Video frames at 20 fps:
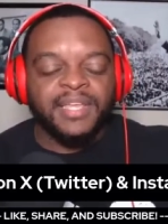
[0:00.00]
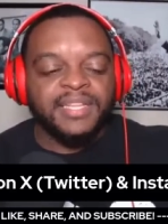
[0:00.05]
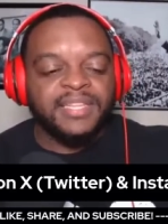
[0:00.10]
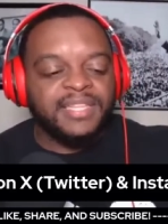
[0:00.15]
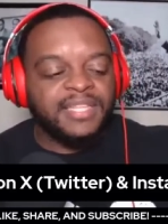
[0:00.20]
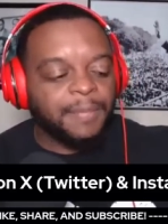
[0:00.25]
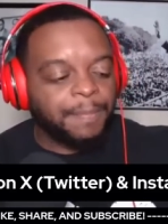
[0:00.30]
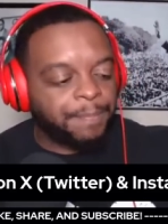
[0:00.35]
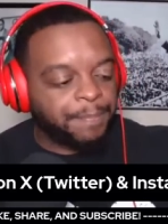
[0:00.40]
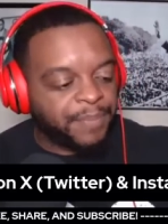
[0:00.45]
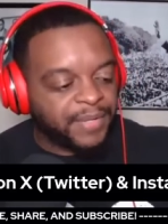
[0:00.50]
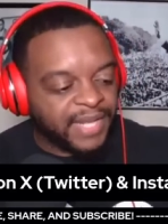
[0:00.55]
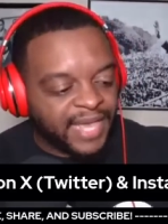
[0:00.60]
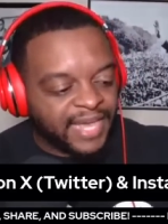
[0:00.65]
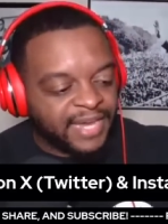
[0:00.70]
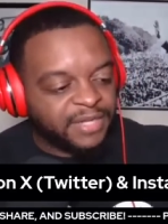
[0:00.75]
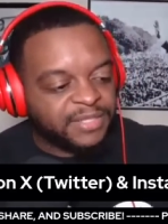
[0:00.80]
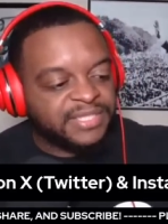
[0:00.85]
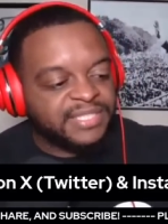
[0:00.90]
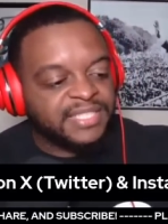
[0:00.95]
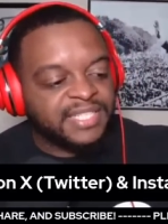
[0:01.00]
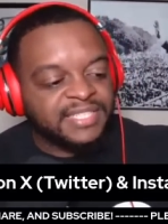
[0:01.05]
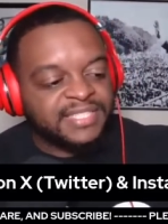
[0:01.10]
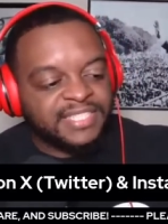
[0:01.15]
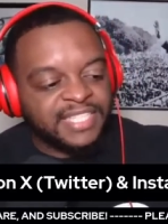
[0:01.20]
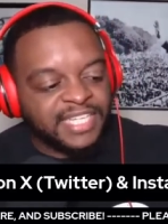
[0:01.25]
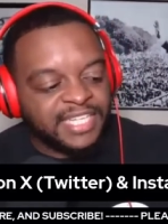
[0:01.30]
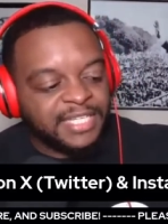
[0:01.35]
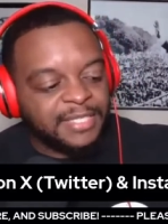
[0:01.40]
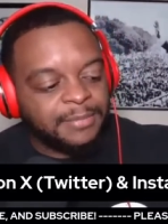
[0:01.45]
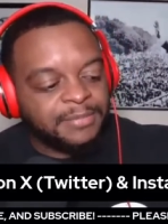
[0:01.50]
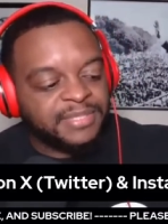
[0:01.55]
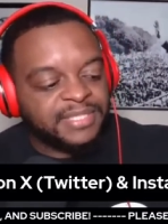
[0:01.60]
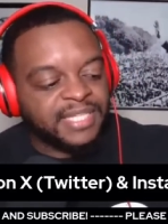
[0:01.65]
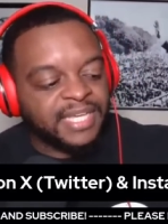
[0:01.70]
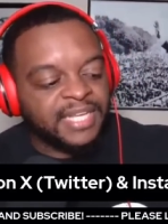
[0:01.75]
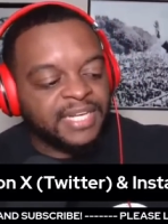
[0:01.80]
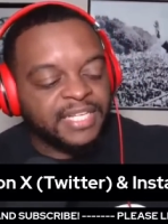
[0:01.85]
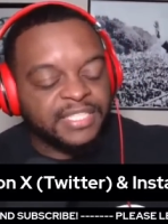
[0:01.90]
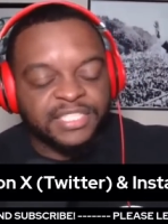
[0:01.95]
the players and the teams
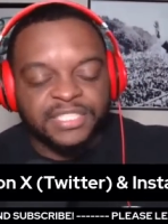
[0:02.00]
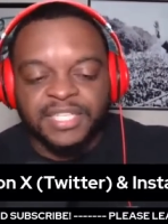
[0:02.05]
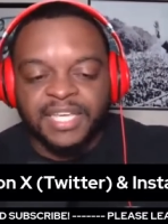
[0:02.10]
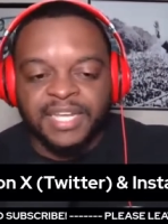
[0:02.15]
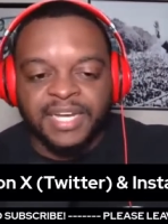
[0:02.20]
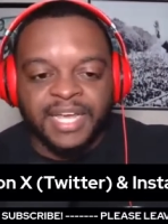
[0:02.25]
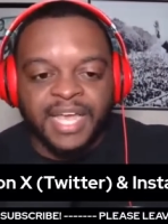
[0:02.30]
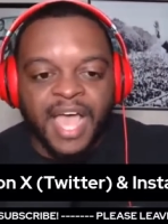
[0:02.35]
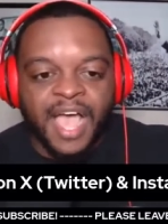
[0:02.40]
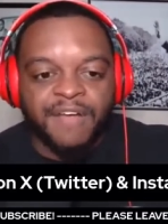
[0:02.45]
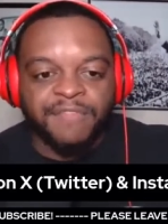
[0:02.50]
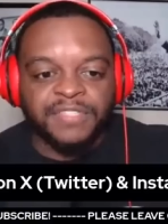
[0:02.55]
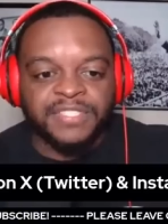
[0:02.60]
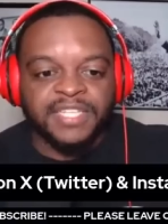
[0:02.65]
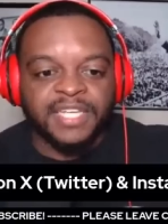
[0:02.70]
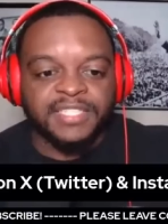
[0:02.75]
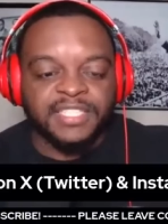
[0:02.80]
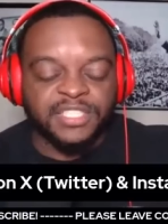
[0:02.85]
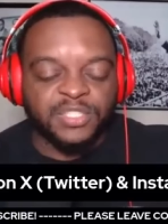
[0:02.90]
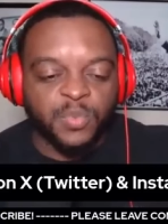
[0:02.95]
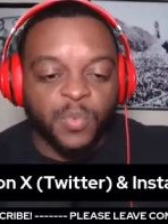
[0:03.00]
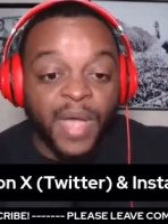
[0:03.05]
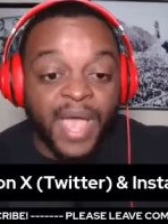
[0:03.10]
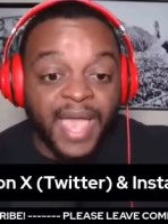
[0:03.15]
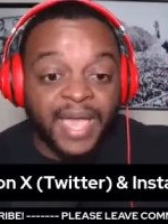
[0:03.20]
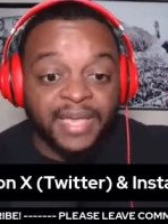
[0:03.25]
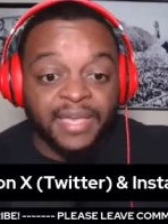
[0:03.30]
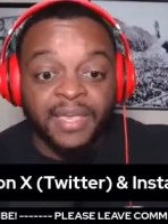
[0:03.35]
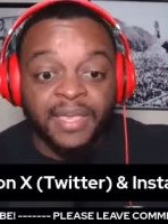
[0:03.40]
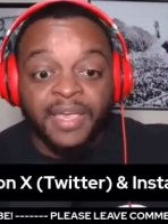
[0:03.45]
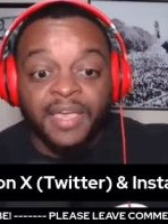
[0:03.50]
in a in a conference like the swac